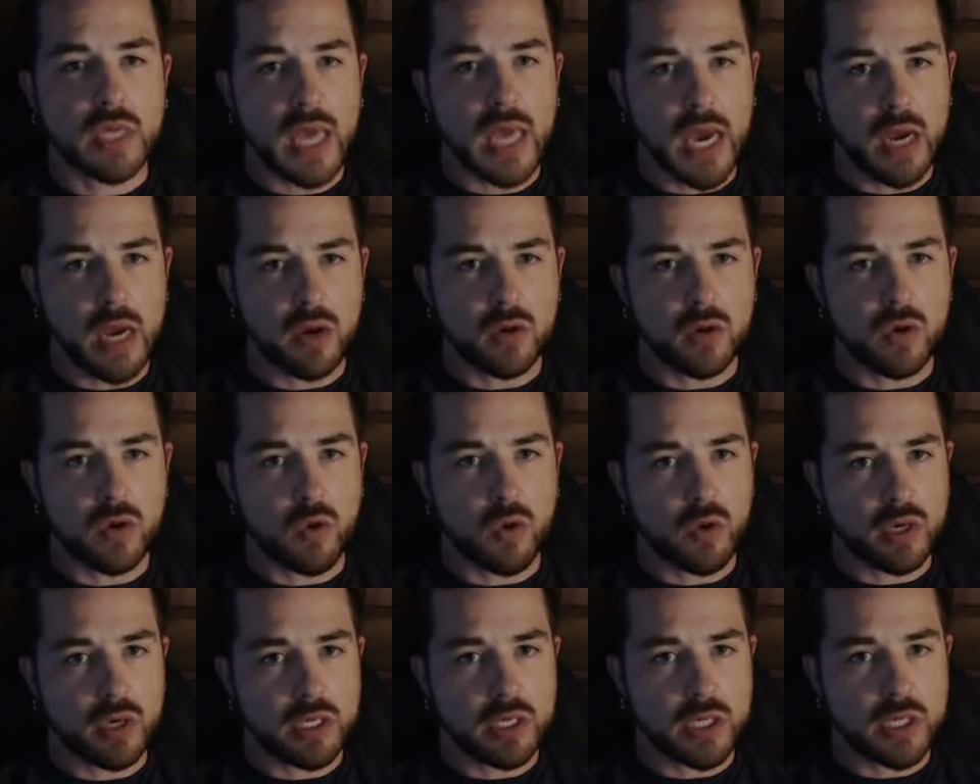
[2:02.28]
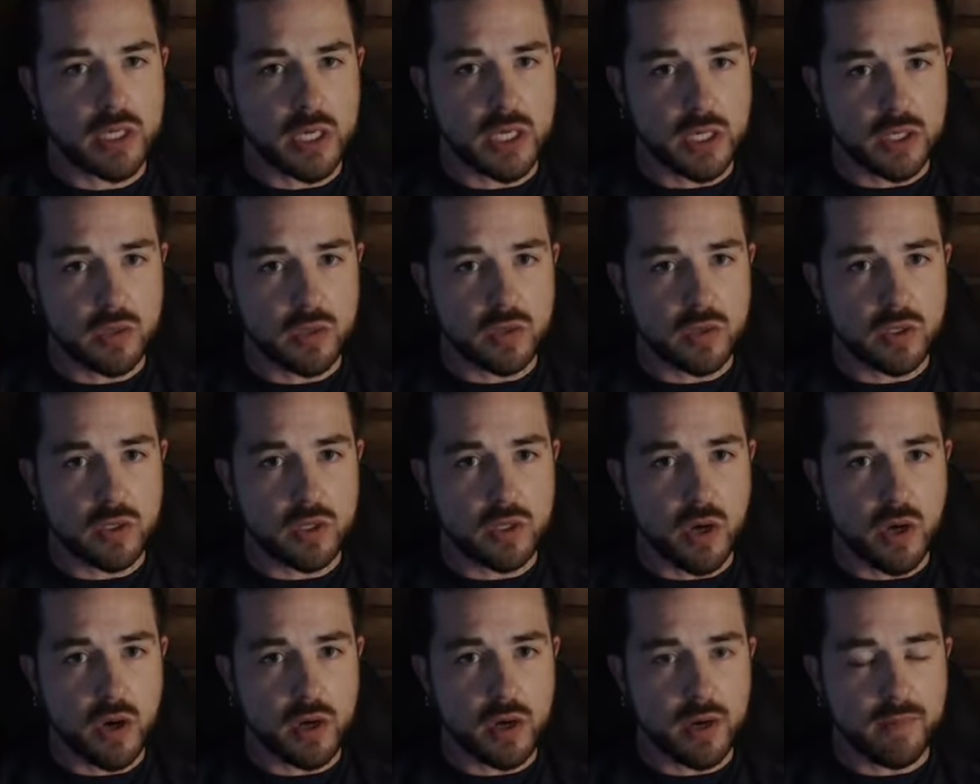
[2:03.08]
categories to get you
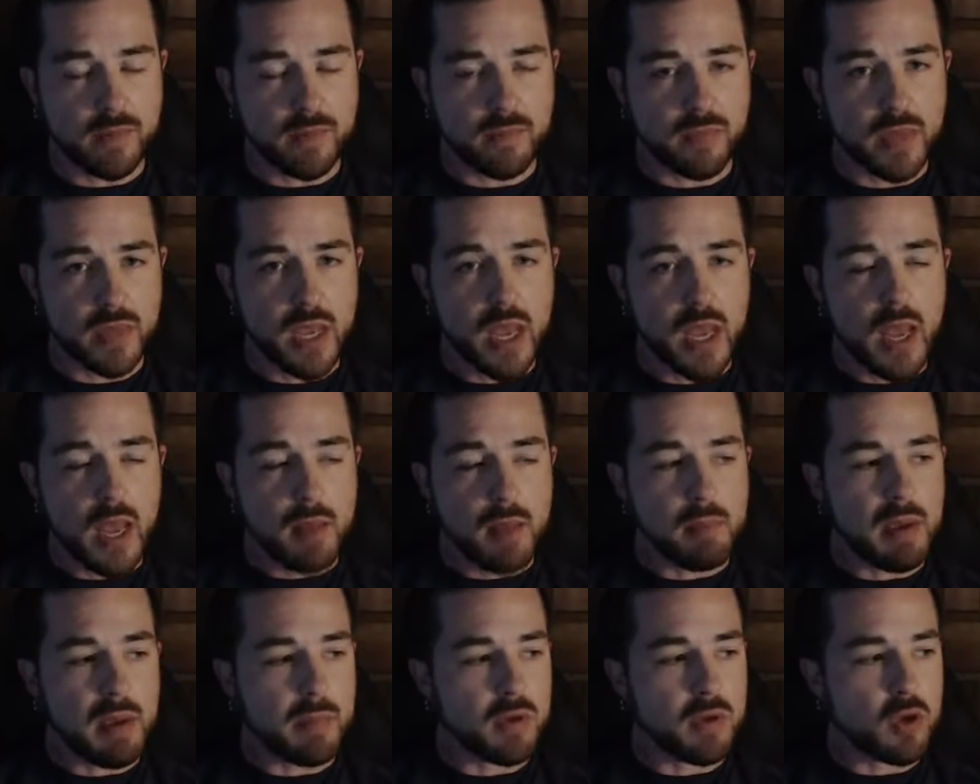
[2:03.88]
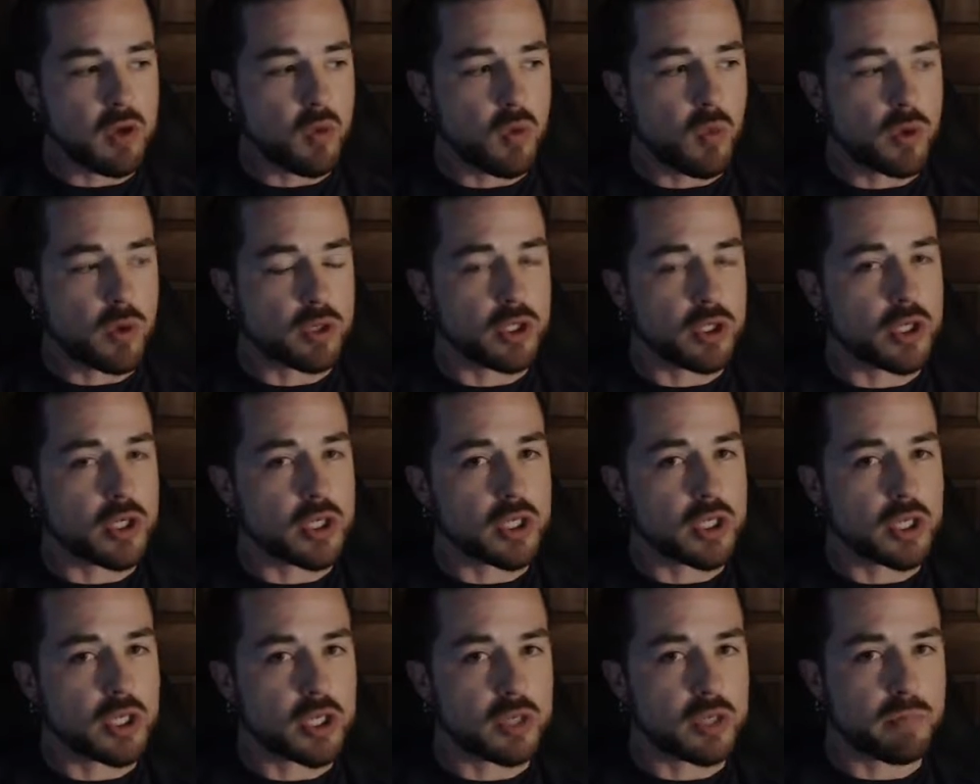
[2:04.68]
started. Maybe you want to
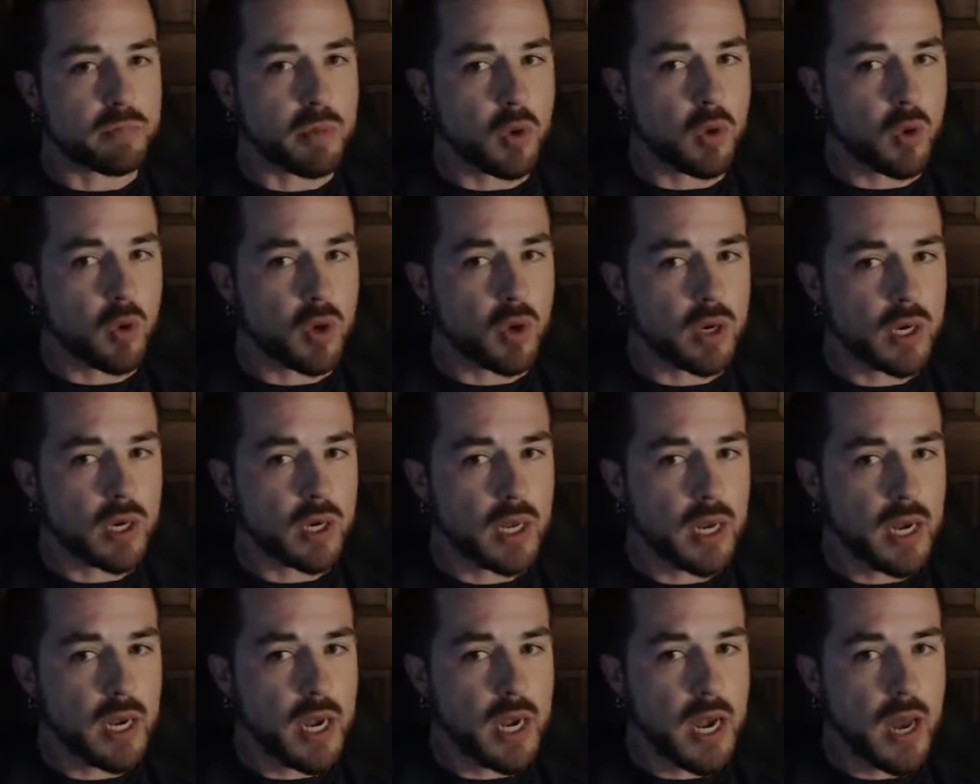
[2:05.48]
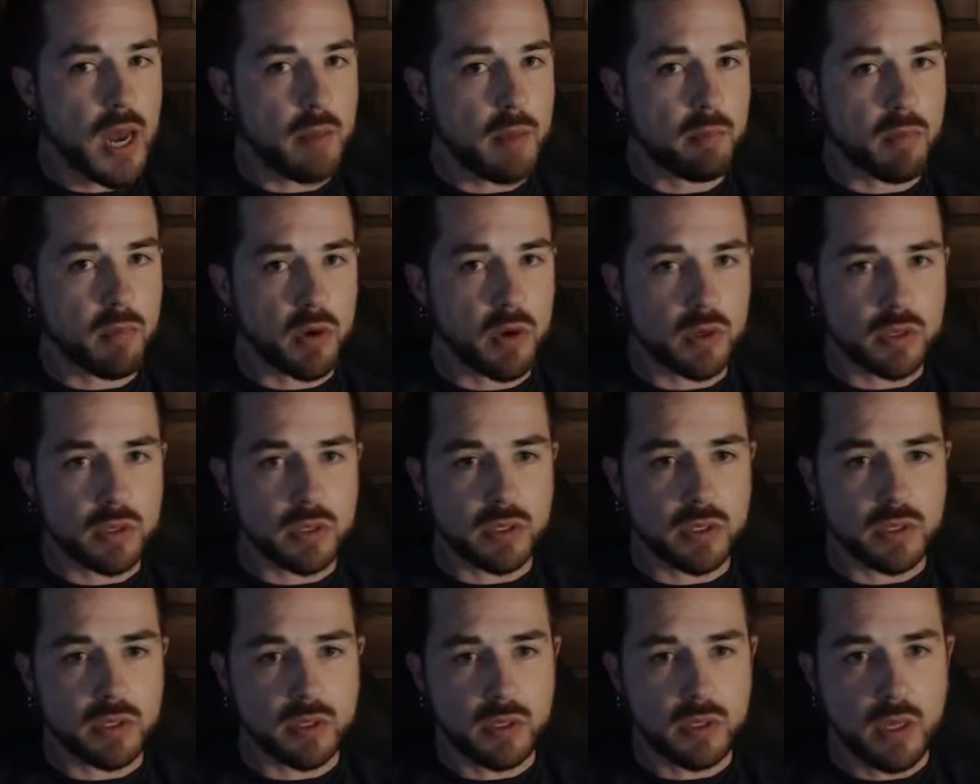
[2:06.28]
just explore
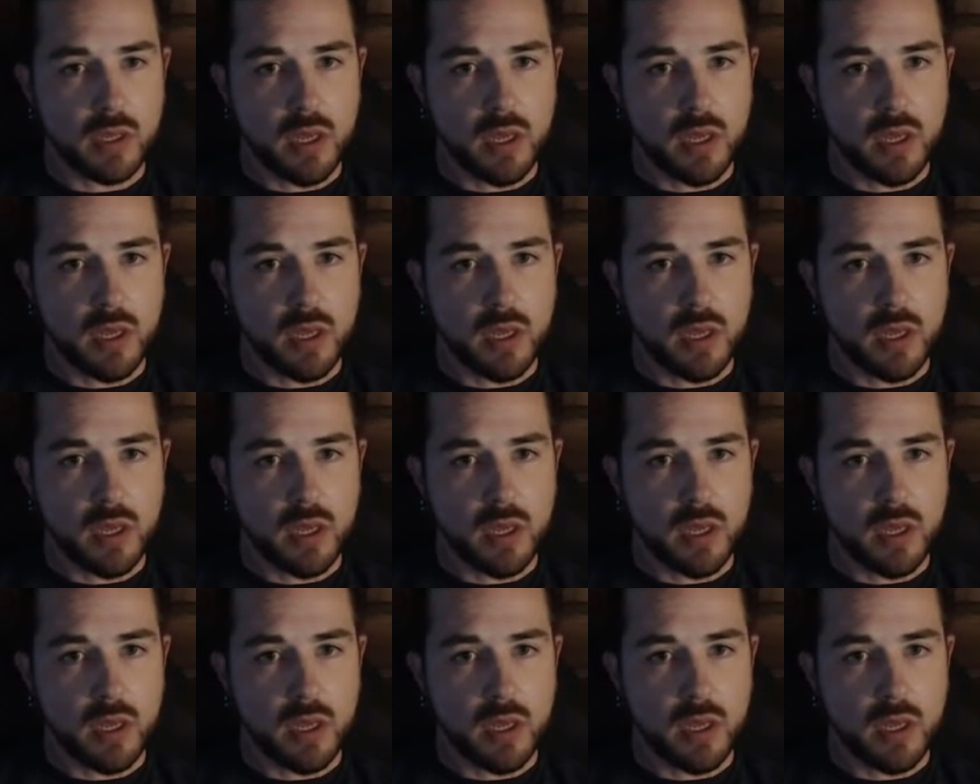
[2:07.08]
numbers.